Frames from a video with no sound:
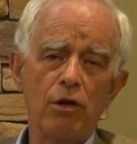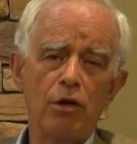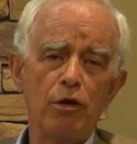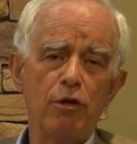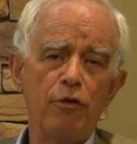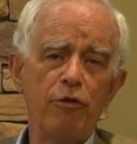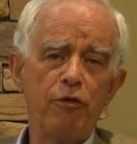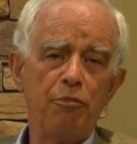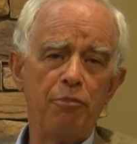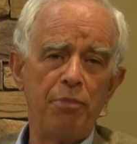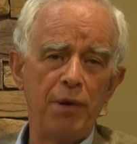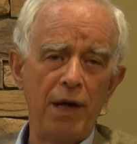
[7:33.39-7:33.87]
A
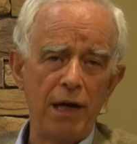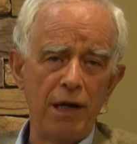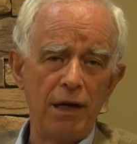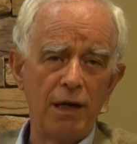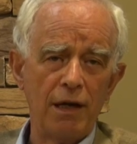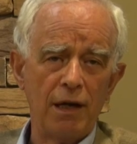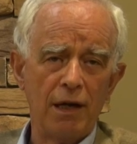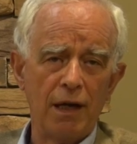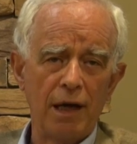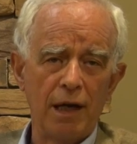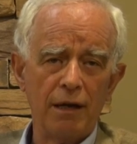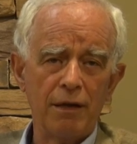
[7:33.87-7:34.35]
lot of
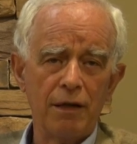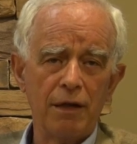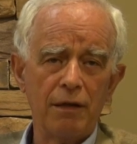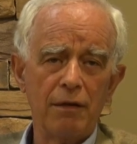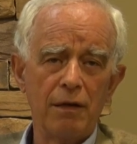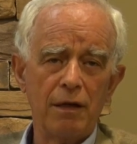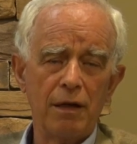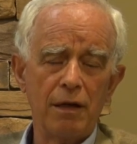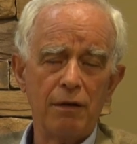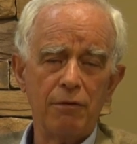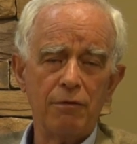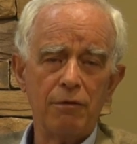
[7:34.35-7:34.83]
pain again
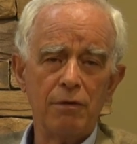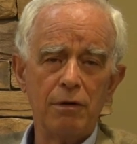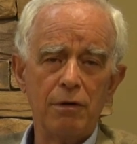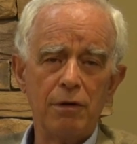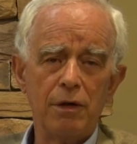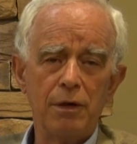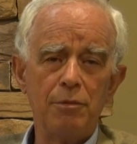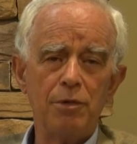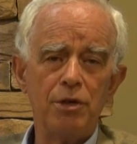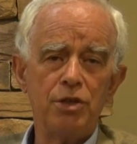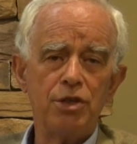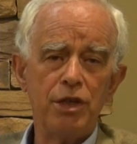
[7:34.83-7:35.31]
and
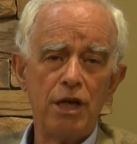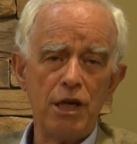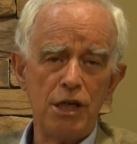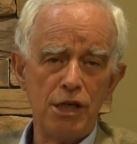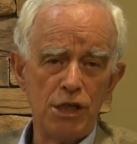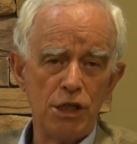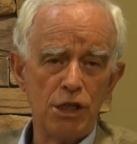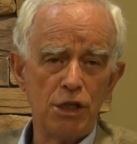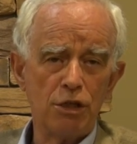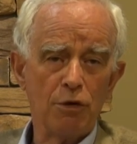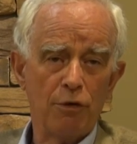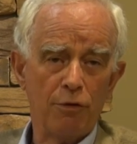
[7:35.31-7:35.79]

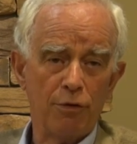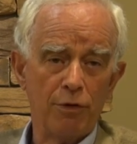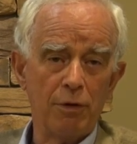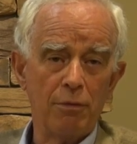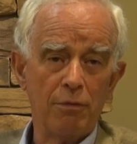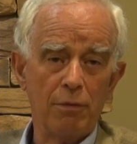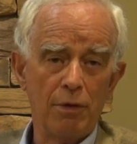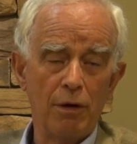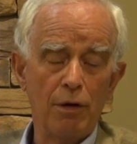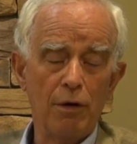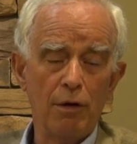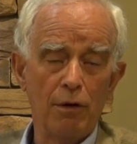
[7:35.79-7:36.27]
limitations
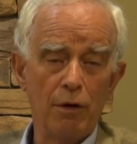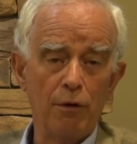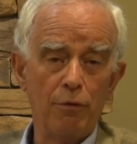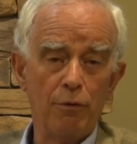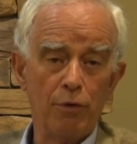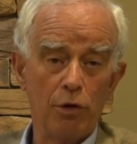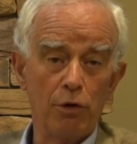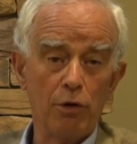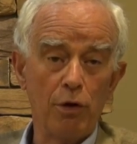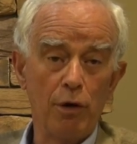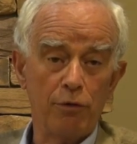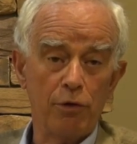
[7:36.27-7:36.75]

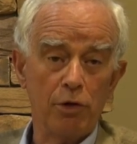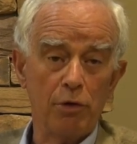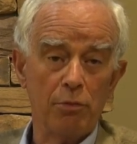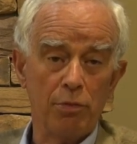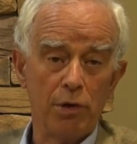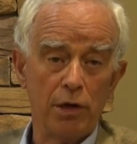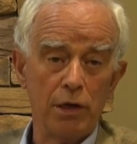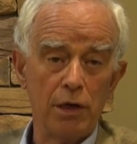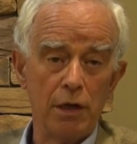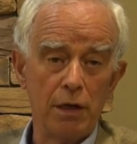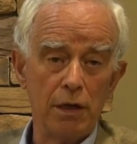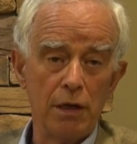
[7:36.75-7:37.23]
of their
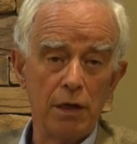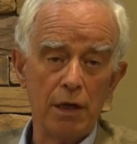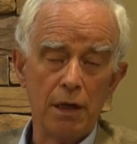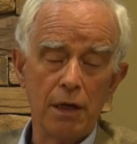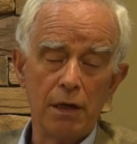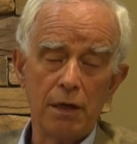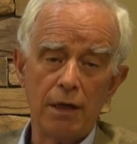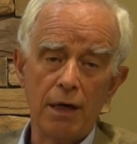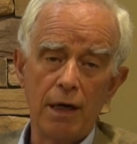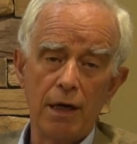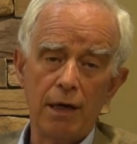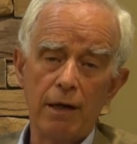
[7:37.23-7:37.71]
body
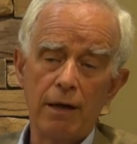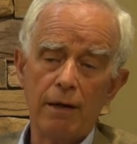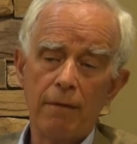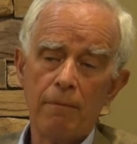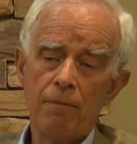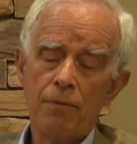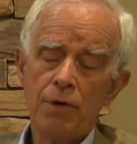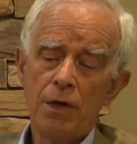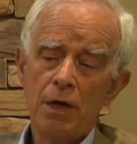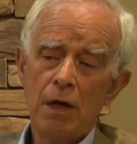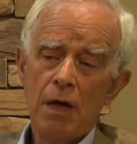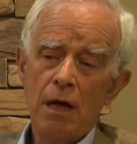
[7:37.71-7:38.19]
again.
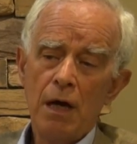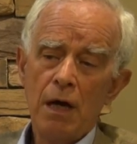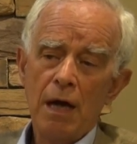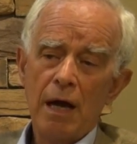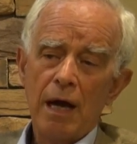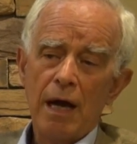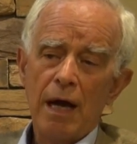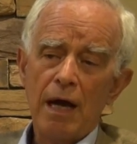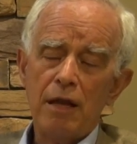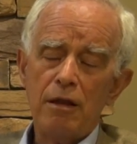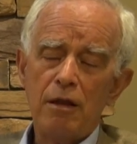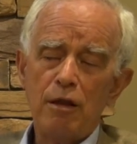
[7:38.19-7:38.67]

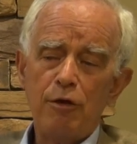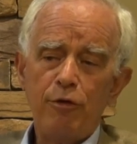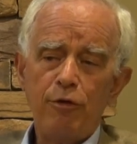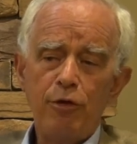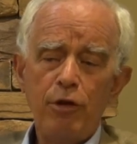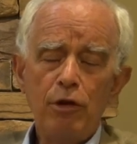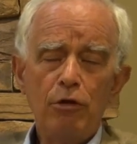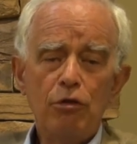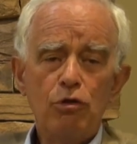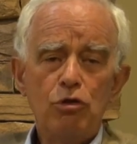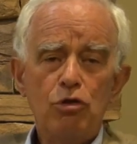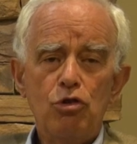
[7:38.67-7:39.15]
And they
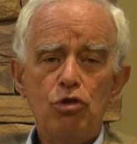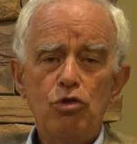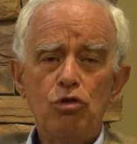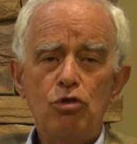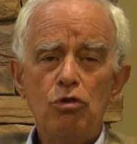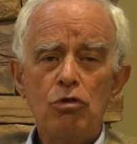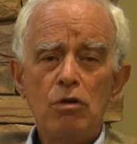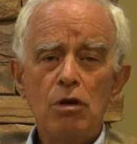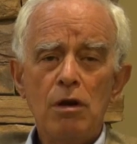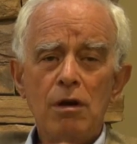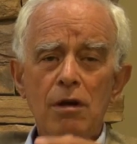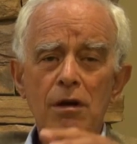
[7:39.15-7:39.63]
feel
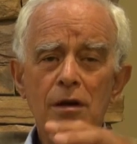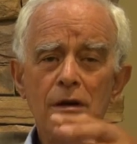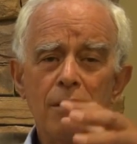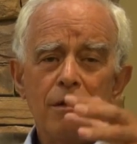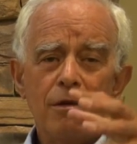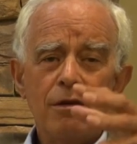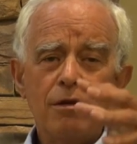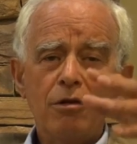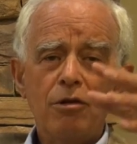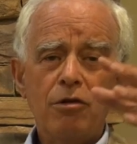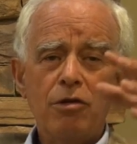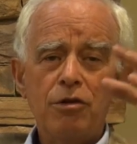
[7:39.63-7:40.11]

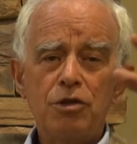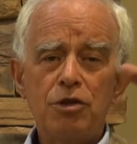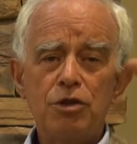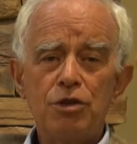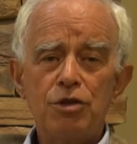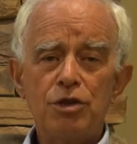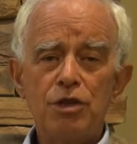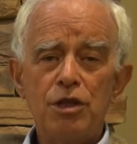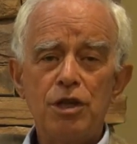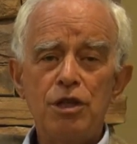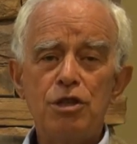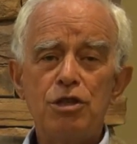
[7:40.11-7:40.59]
the
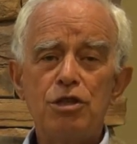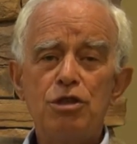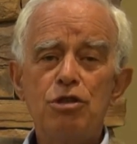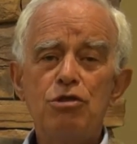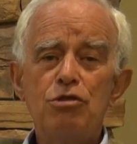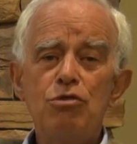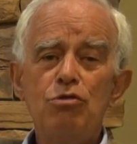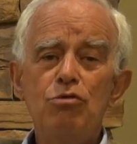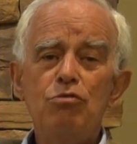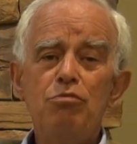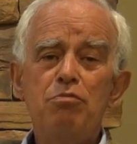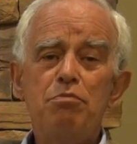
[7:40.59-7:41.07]
consciousness
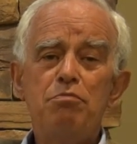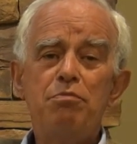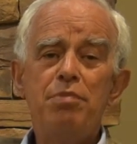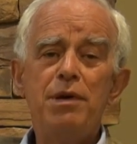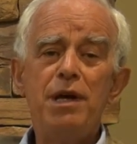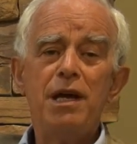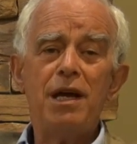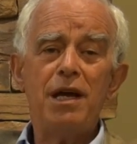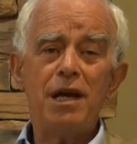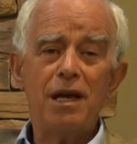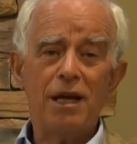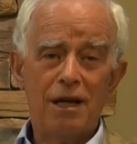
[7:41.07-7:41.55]
is too
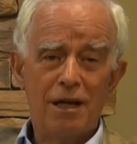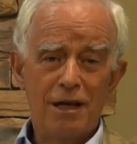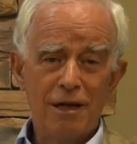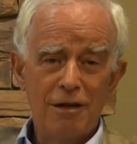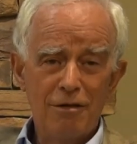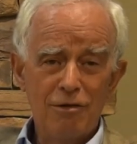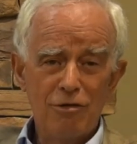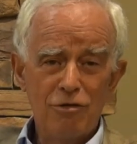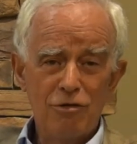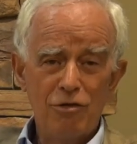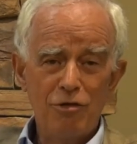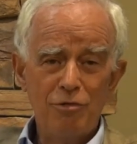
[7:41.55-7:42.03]
big
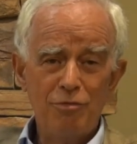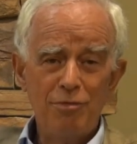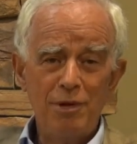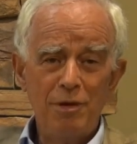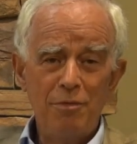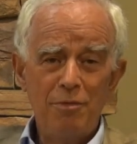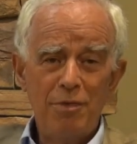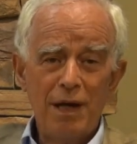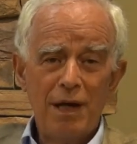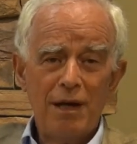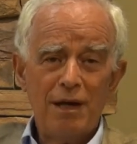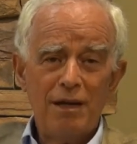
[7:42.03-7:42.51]
to
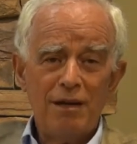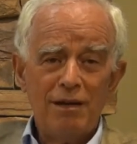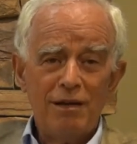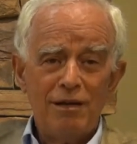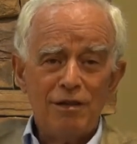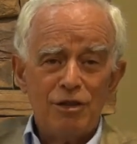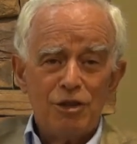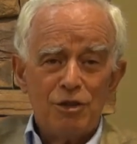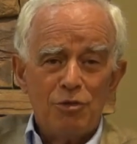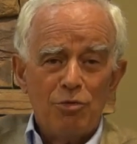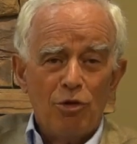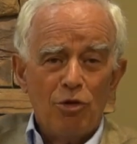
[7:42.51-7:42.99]
be back in
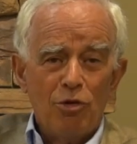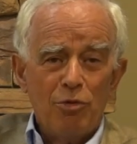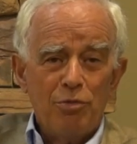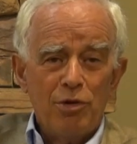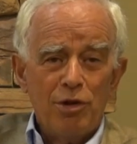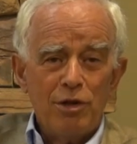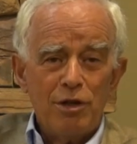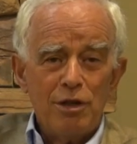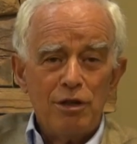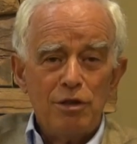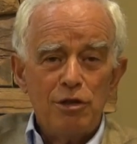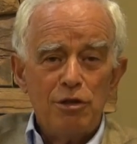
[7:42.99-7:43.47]
this small
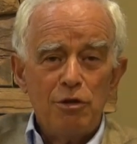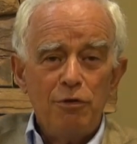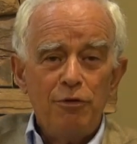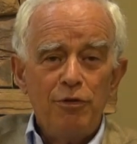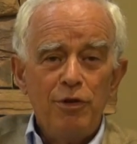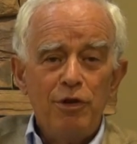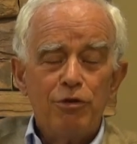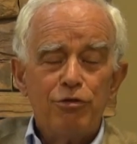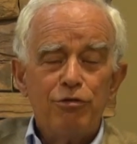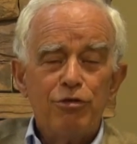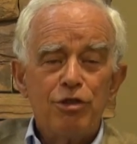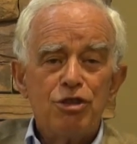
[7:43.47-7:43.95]
body, so
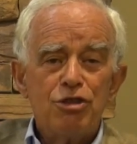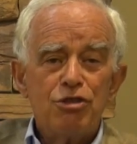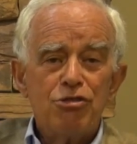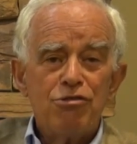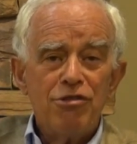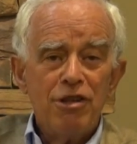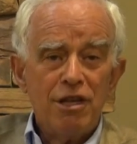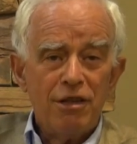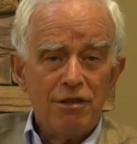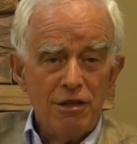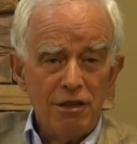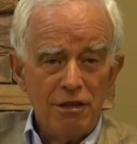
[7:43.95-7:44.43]
feel
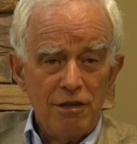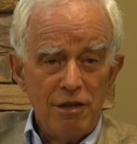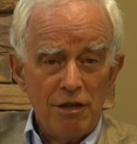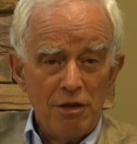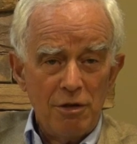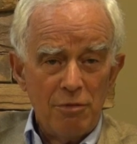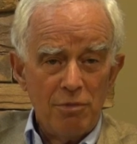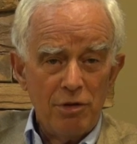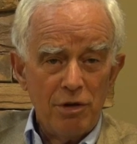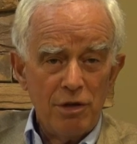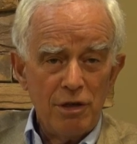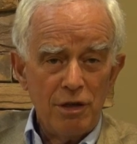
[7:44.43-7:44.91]
restricted in
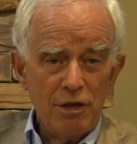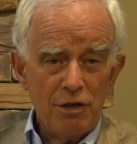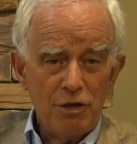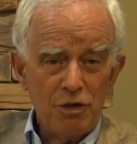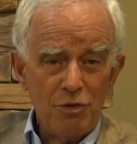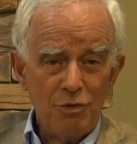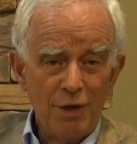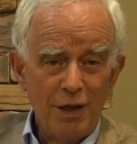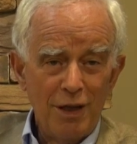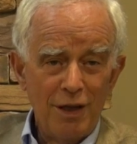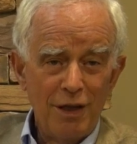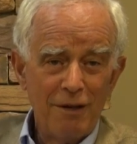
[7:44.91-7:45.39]
the body
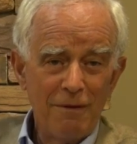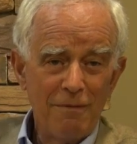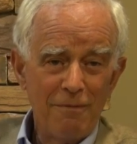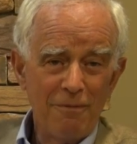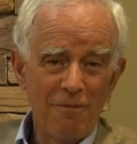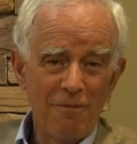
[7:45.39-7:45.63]
as well.